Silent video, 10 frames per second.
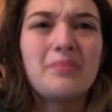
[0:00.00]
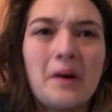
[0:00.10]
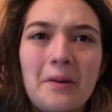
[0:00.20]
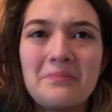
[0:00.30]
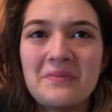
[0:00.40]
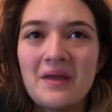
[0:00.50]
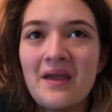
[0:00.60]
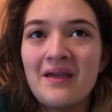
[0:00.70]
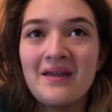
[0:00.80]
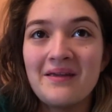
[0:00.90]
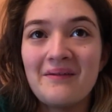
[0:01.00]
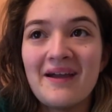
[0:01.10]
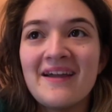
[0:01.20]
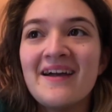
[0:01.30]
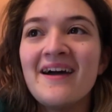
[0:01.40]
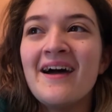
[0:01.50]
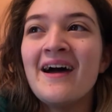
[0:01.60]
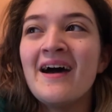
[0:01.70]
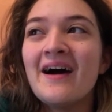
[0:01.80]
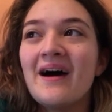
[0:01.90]
but anyway,
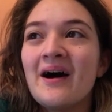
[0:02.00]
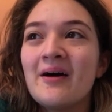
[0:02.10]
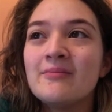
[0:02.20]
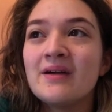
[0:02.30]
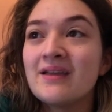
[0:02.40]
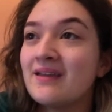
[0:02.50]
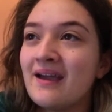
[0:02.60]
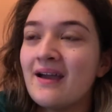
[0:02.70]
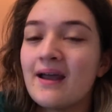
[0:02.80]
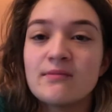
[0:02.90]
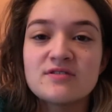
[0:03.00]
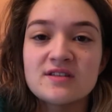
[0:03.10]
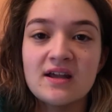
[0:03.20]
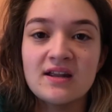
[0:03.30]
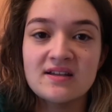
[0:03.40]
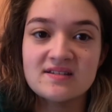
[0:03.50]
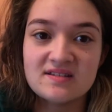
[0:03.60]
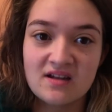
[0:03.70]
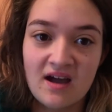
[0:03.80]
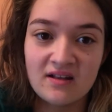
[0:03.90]
yeah, and I'm also getting it
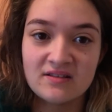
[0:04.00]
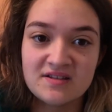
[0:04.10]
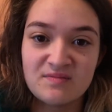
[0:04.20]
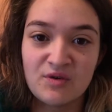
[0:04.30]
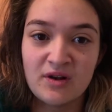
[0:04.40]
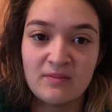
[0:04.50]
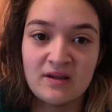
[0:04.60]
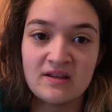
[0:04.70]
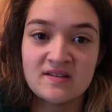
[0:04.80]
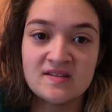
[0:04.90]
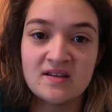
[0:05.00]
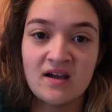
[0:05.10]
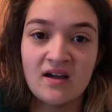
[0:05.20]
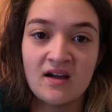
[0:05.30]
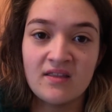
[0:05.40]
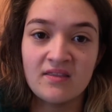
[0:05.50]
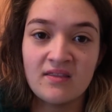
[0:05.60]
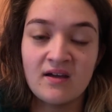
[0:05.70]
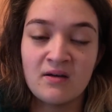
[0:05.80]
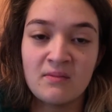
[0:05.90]
styled this morning because
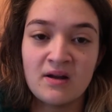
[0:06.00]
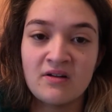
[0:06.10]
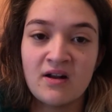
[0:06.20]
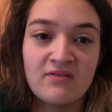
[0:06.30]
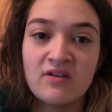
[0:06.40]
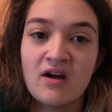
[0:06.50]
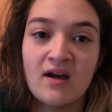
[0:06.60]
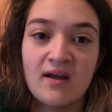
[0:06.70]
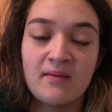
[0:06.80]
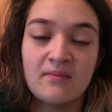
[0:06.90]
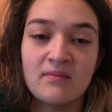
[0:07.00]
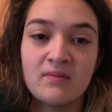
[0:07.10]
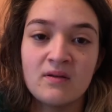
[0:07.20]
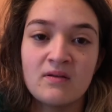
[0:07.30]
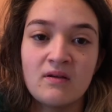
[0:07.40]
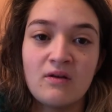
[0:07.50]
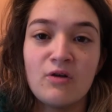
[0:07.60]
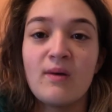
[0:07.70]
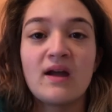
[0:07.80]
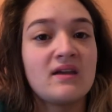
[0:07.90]
I don't have time to
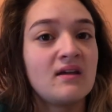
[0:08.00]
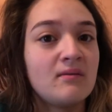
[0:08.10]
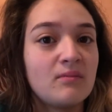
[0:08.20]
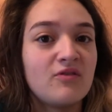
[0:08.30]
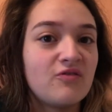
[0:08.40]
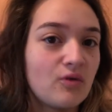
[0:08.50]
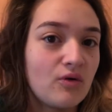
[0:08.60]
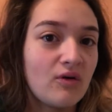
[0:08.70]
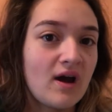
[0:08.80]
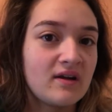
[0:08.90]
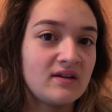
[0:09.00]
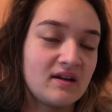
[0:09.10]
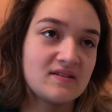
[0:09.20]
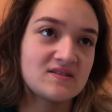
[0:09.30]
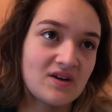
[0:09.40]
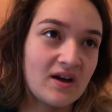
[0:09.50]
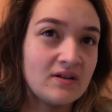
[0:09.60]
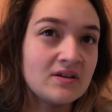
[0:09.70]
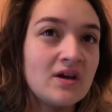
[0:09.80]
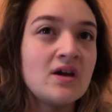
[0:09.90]
go back in before grad and get it
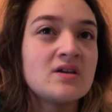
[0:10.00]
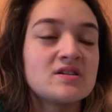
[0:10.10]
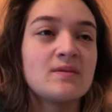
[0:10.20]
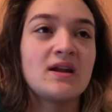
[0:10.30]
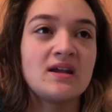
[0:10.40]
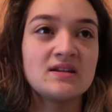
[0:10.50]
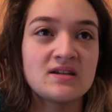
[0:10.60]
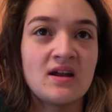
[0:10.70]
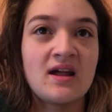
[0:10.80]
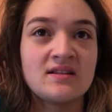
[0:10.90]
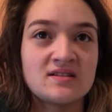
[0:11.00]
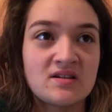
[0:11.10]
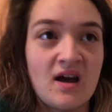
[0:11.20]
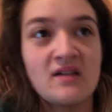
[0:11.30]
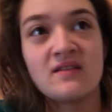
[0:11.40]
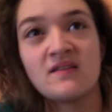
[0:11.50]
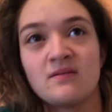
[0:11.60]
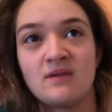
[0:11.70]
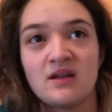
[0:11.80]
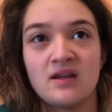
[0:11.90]
styled. So I'm getting it done and styled, and then
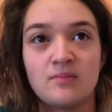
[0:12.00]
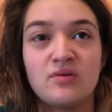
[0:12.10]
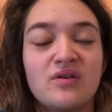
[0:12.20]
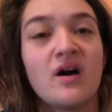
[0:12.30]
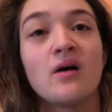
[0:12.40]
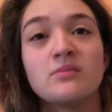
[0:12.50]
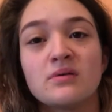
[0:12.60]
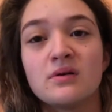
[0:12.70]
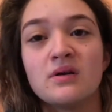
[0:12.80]
I'm getting it put up